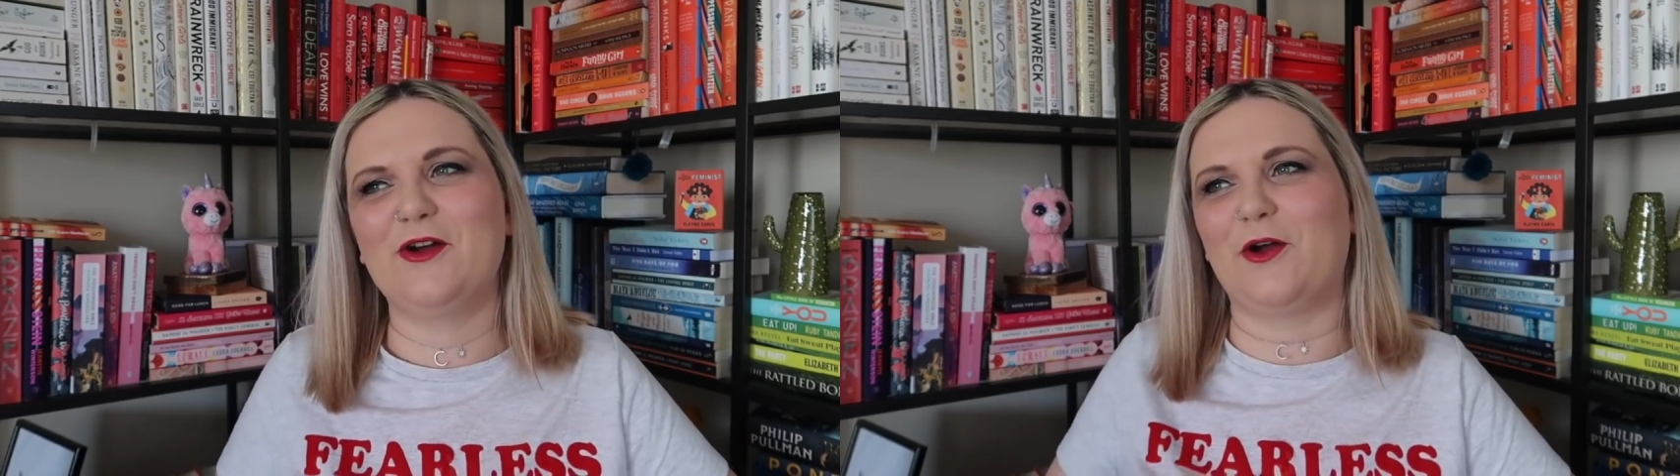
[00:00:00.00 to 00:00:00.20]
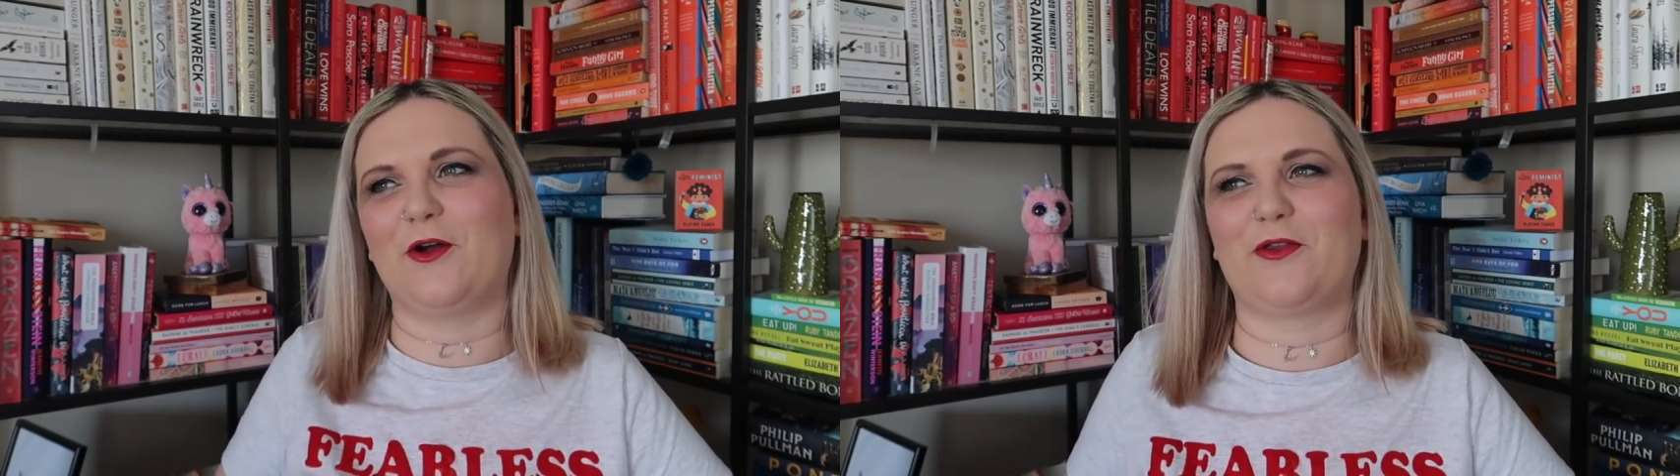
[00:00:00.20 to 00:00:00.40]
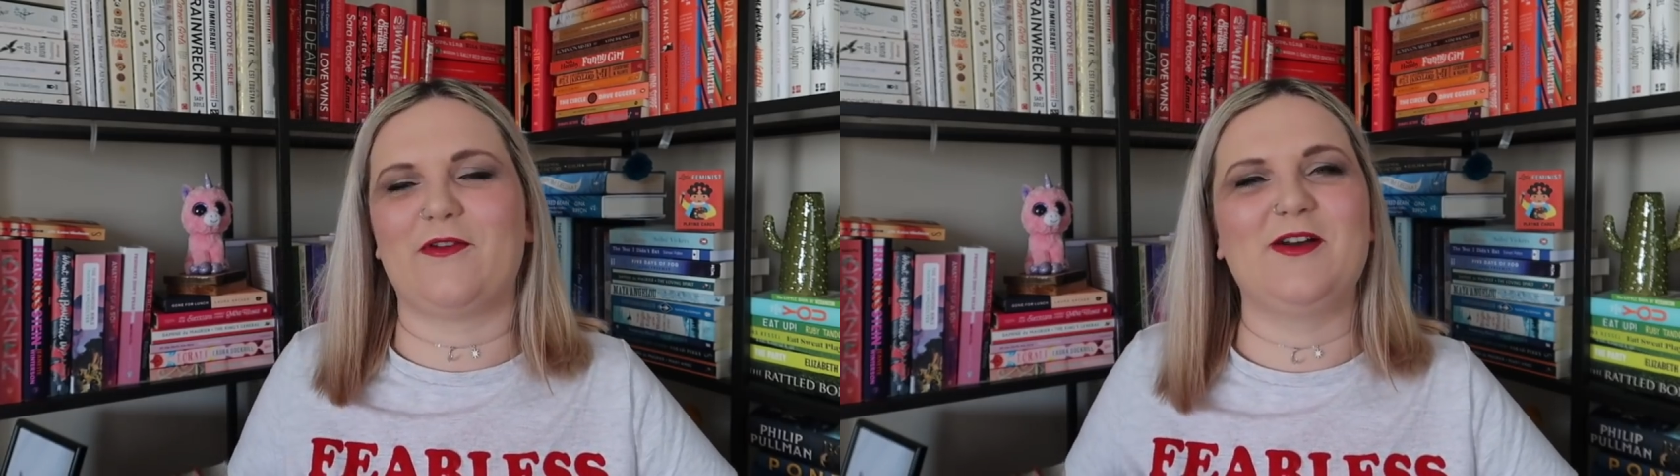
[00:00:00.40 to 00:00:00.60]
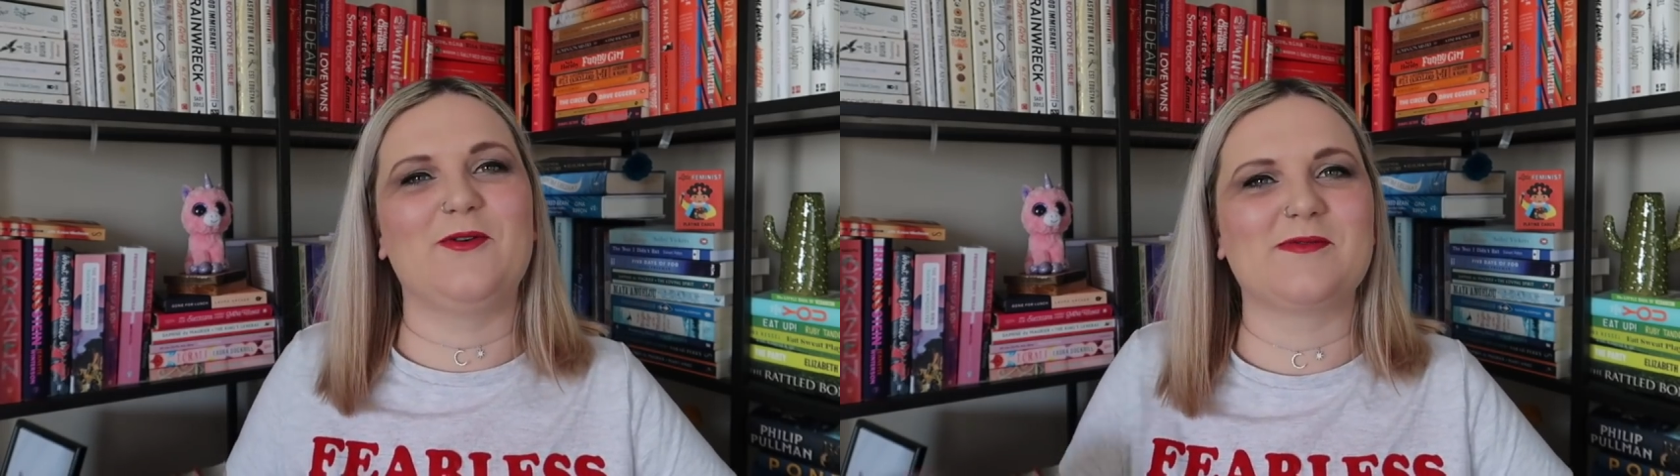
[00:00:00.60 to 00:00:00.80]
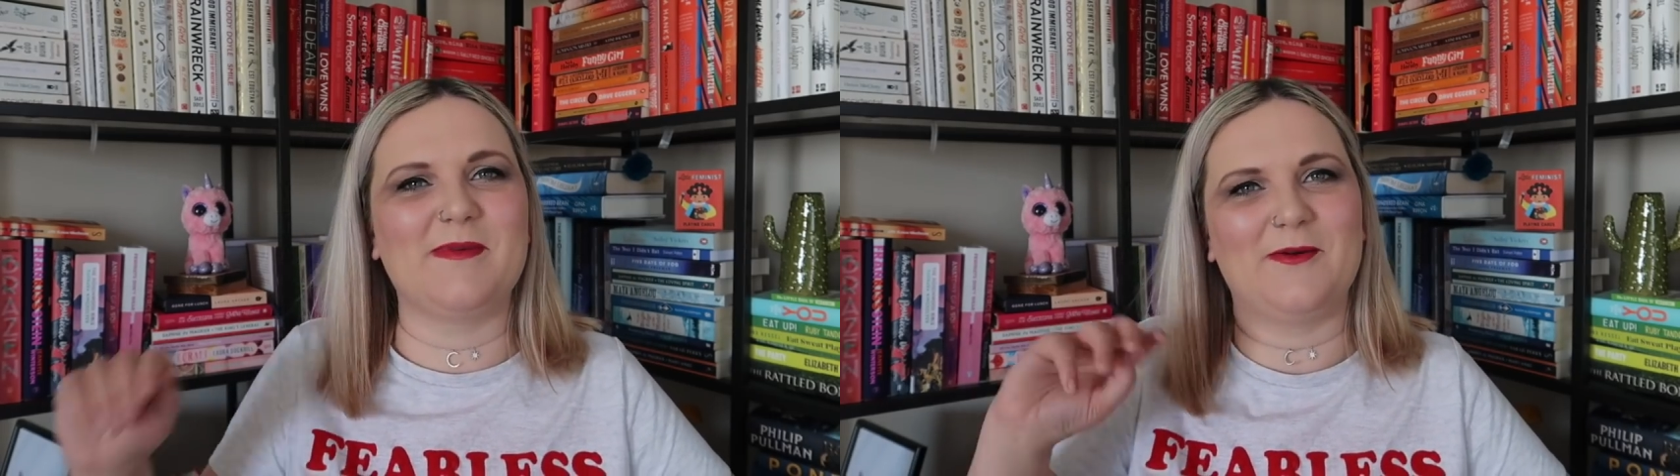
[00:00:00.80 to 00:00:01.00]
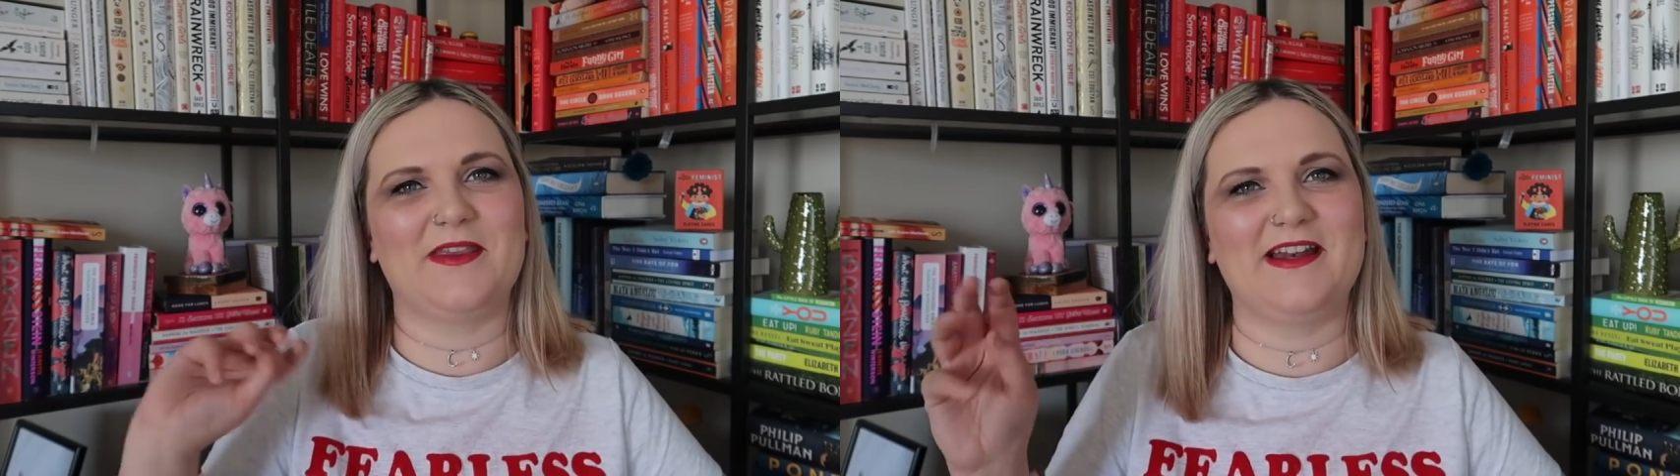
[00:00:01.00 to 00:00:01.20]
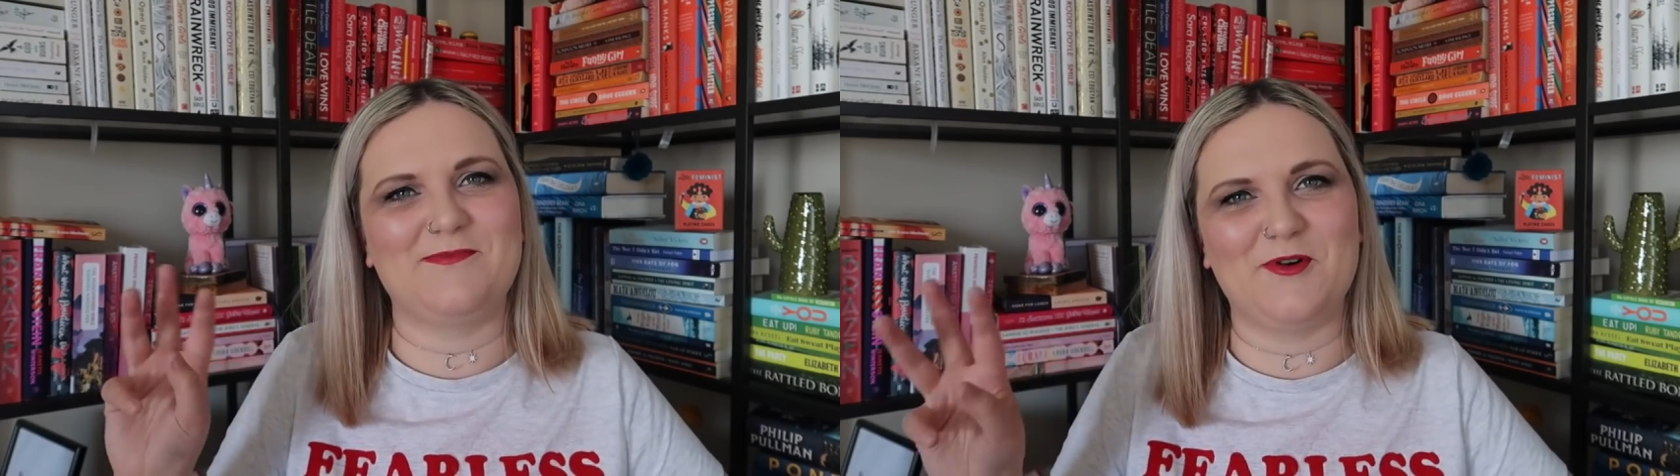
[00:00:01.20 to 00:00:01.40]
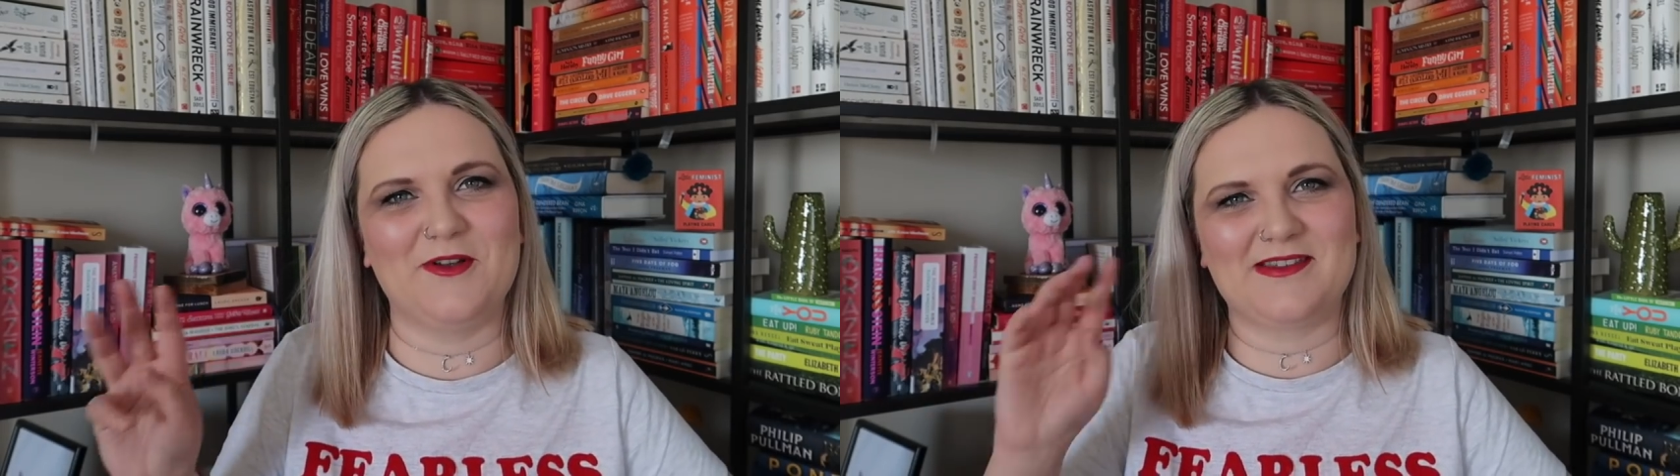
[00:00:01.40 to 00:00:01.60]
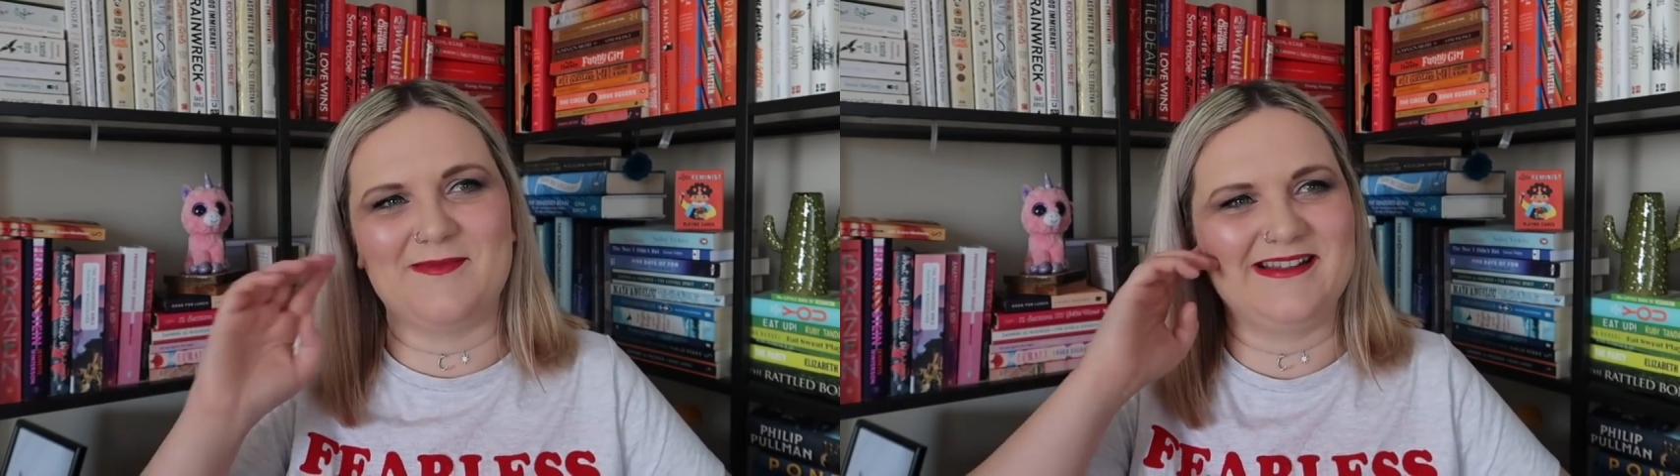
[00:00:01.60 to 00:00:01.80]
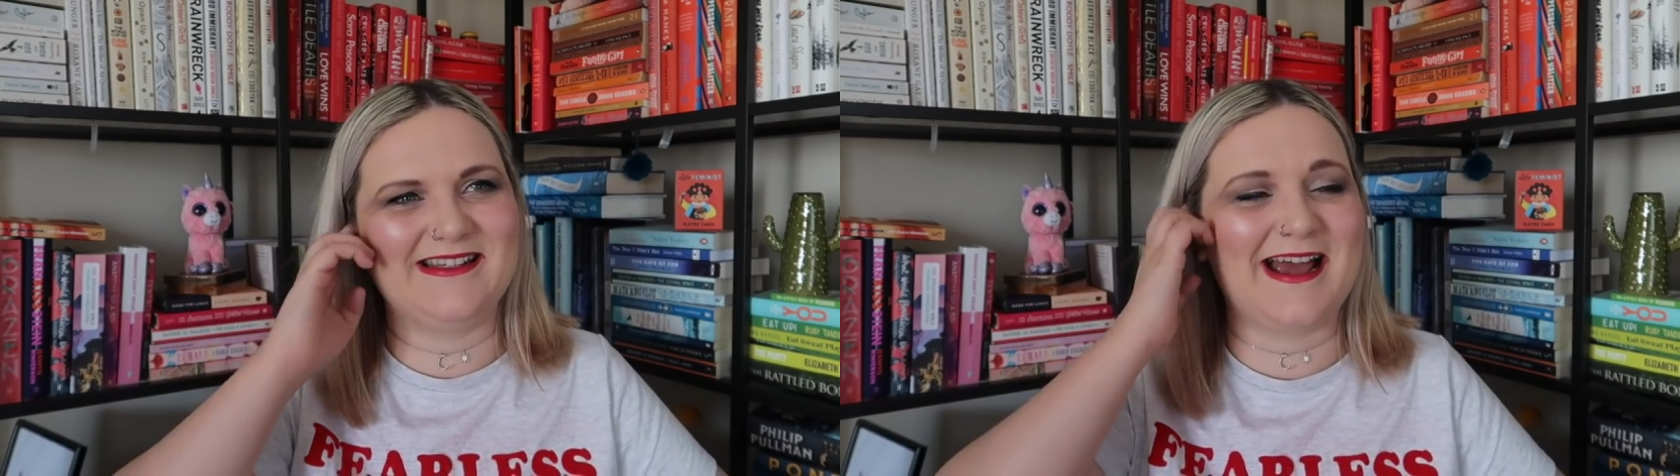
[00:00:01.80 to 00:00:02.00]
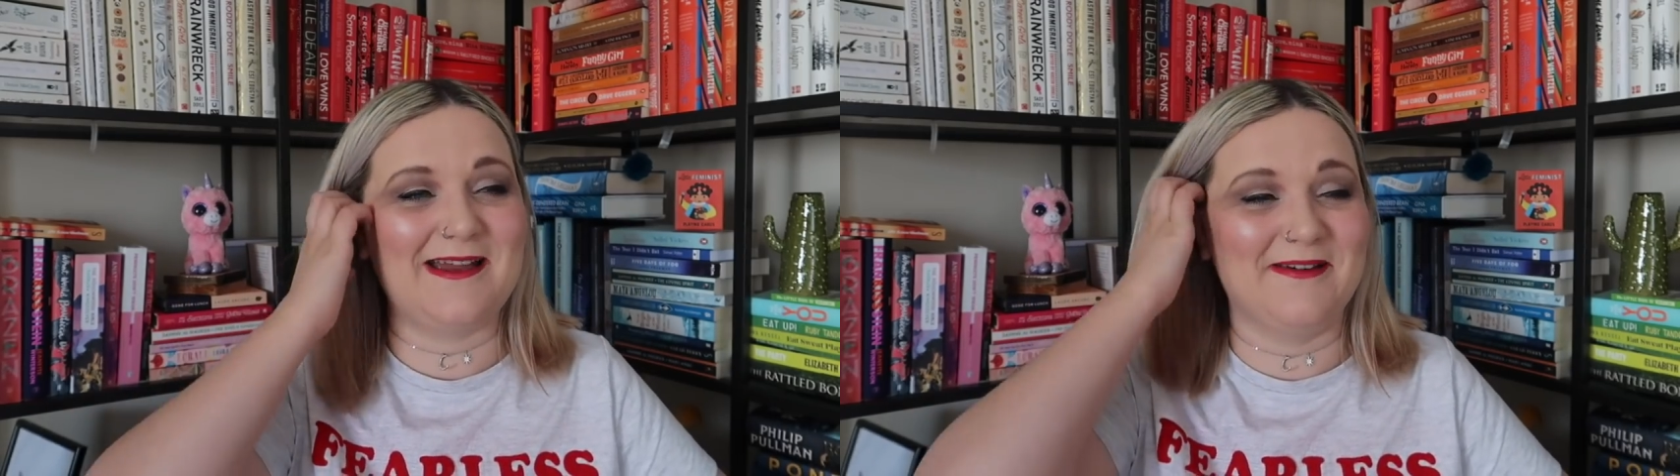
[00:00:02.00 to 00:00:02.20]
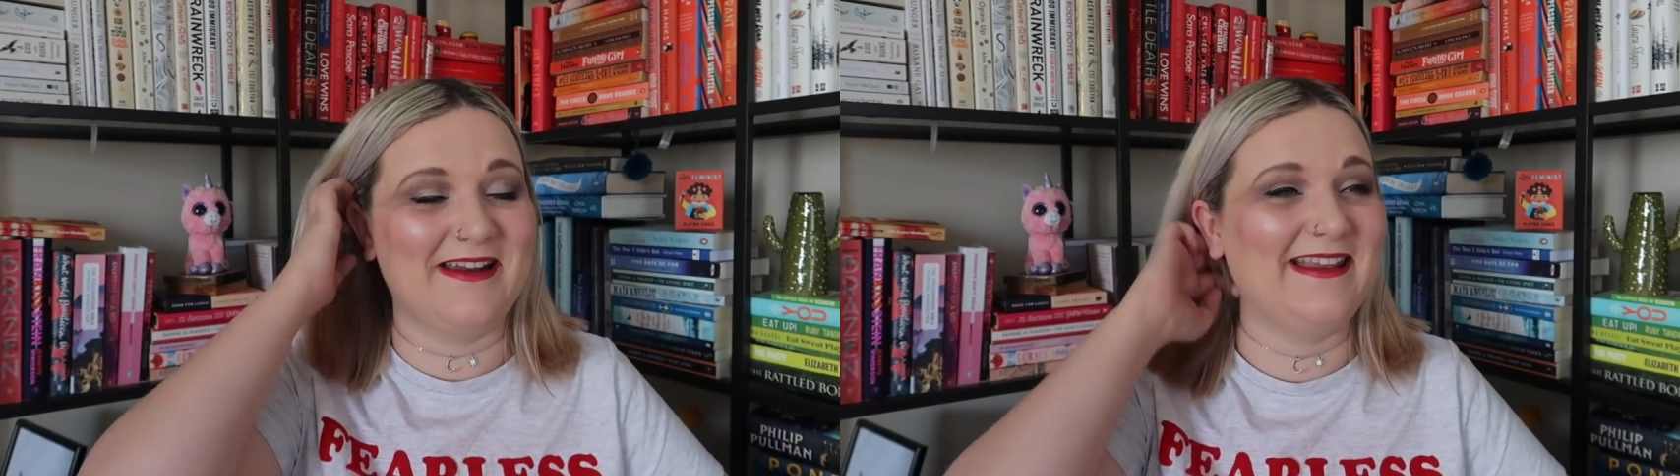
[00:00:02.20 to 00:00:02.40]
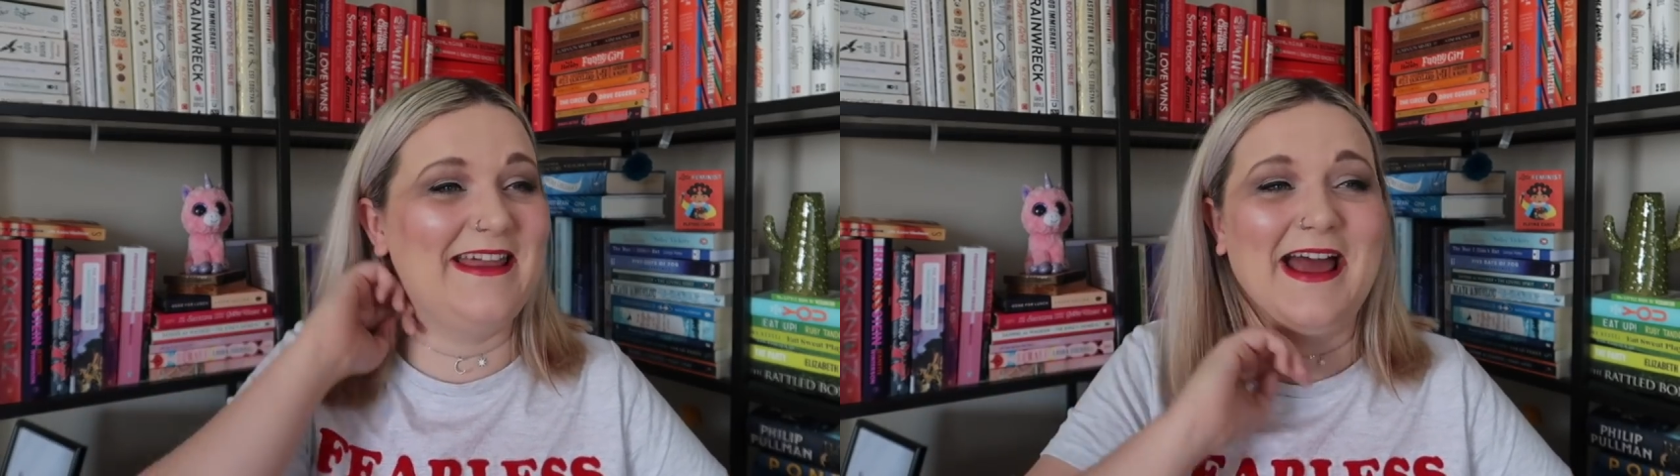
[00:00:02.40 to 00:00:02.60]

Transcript: cook a three course meal and then put on some entertainment. And